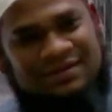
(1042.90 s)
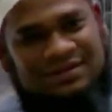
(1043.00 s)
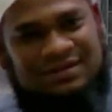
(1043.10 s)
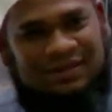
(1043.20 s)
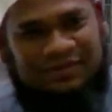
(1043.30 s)

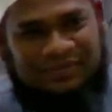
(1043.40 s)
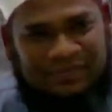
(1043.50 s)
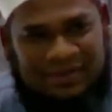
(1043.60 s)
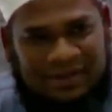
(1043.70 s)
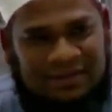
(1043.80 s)
Yes.
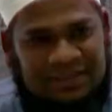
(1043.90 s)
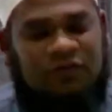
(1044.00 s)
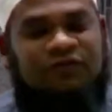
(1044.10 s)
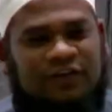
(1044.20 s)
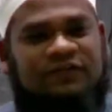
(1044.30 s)

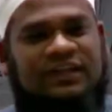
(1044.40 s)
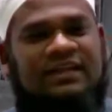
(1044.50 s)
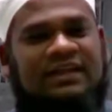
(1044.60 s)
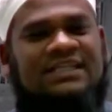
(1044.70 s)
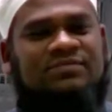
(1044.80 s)
So
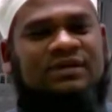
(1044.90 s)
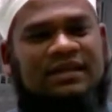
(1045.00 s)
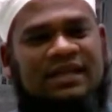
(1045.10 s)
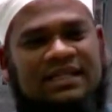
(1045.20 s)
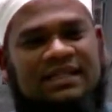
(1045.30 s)
15
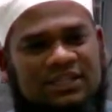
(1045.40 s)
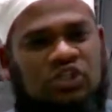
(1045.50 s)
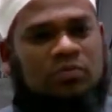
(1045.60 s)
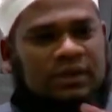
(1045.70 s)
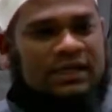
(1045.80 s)
days mean
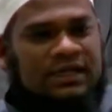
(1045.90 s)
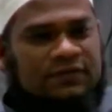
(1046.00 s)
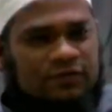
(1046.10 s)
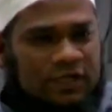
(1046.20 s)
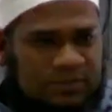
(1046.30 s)
it needs to
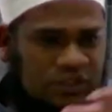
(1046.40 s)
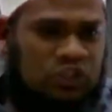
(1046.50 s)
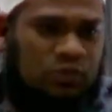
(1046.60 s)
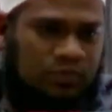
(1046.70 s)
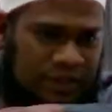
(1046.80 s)
bleed,
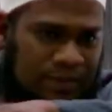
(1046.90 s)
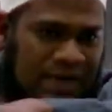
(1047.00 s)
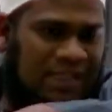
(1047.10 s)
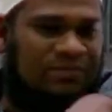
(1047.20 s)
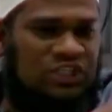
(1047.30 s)

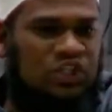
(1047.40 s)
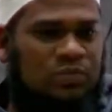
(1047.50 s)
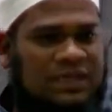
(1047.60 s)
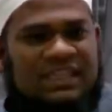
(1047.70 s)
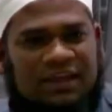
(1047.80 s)
the blood
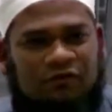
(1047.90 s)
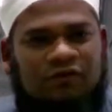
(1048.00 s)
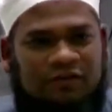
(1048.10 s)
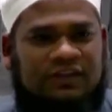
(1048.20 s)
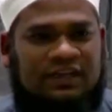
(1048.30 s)
needs to be
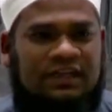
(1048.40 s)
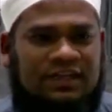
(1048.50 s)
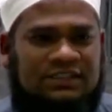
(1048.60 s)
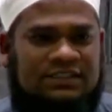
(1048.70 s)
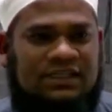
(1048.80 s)
there for
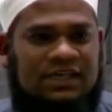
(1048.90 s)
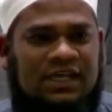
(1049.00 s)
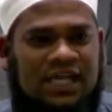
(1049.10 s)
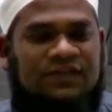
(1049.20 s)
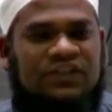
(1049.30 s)
15 days.
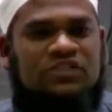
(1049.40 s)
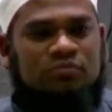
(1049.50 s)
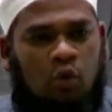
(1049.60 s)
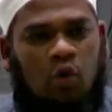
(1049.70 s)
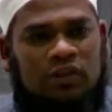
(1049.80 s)

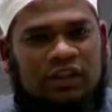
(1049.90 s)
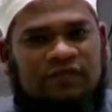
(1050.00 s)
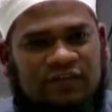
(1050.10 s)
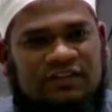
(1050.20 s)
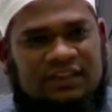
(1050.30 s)
If it's
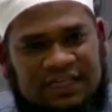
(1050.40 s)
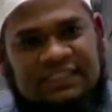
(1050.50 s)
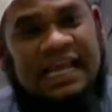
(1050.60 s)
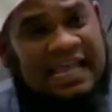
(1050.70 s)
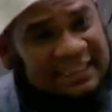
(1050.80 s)
more than
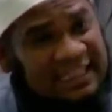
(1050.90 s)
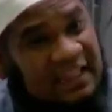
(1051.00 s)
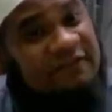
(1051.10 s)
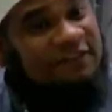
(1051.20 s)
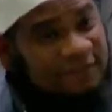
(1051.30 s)
15 days,
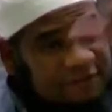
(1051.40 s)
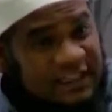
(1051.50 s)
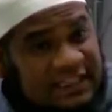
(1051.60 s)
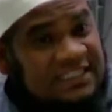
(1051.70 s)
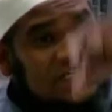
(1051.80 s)
then that
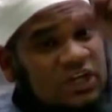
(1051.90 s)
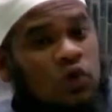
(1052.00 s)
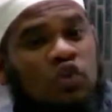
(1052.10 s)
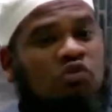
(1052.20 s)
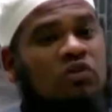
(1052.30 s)
15
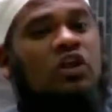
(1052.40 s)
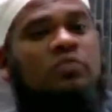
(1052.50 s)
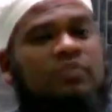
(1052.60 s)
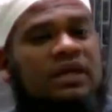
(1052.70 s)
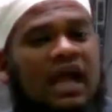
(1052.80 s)
days included
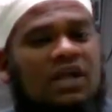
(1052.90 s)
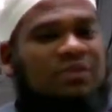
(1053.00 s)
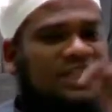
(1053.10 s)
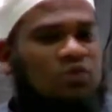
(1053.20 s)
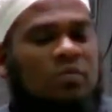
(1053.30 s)
will not be
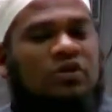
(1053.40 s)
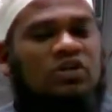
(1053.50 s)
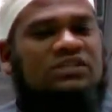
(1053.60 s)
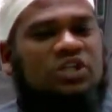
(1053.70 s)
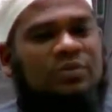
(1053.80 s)
hayd, but it
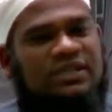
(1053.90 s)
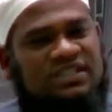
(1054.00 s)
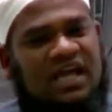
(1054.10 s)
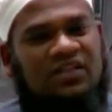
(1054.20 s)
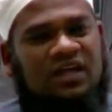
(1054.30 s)
will be considered
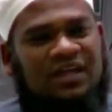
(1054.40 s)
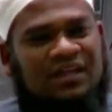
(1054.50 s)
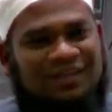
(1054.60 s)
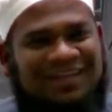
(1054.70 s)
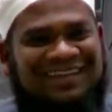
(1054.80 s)
to be
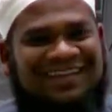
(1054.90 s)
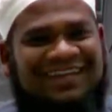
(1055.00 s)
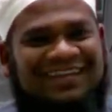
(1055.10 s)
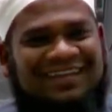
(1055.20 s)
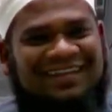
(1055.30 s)
istihada.
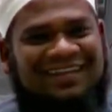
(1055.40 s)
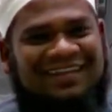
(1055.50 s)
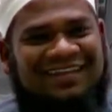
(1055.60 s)
Clear?